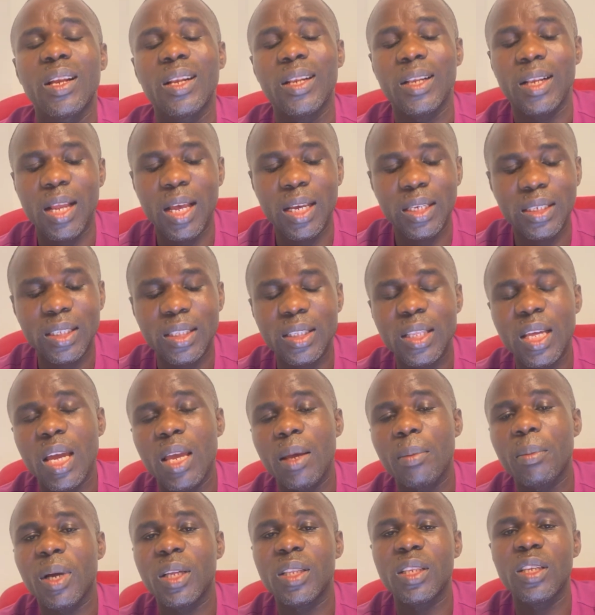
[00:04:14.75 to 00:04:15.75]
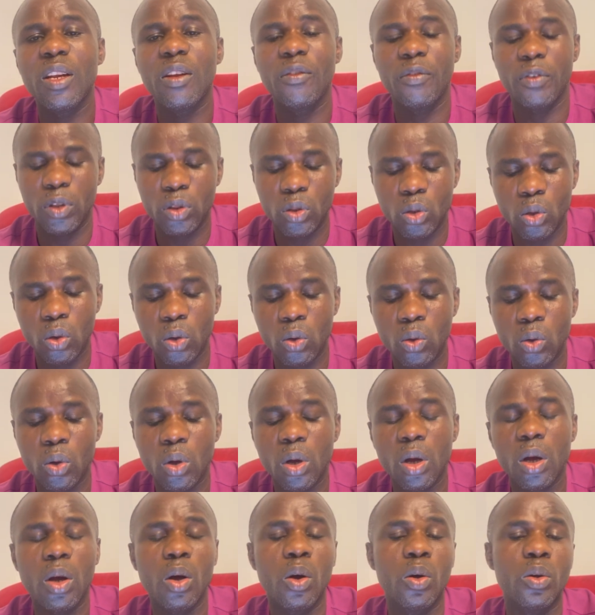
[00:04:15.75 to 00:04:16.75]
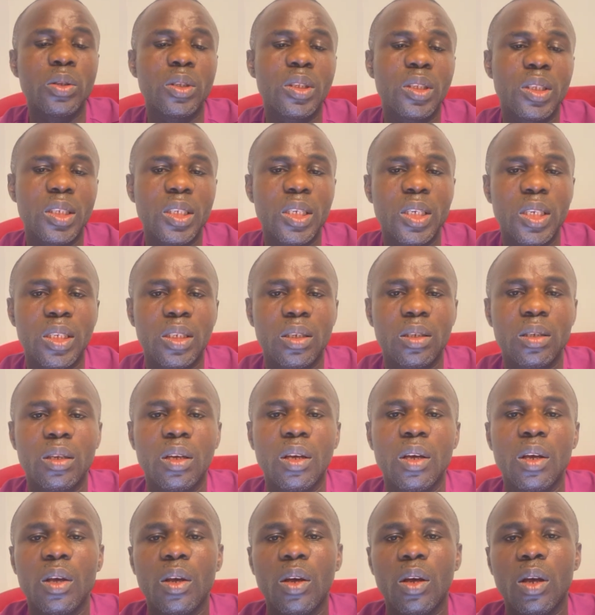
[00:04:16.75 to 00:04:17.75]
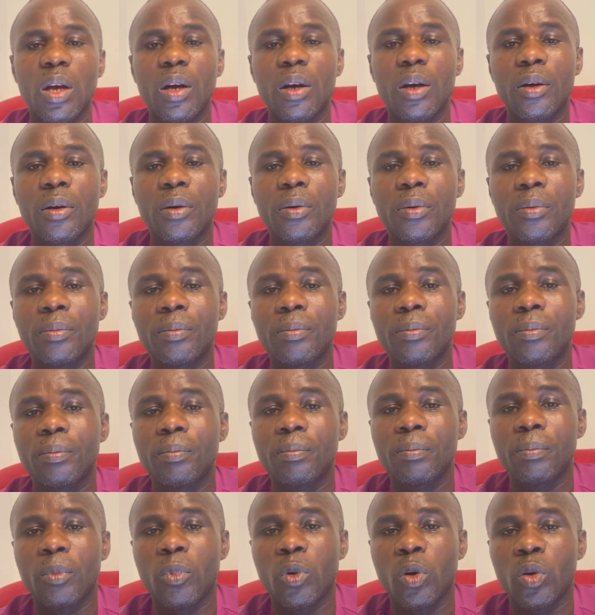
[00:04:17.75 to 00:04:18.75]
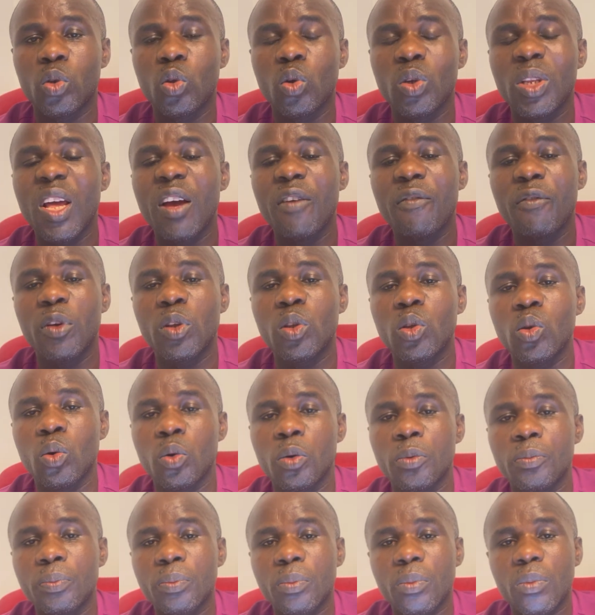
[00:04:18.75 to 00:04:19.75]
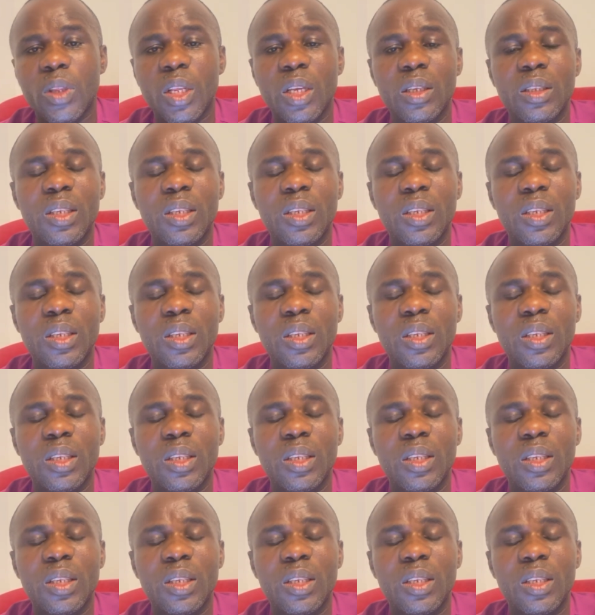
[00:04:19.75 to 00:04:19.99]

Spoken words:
Last time I did a video on this, although that video,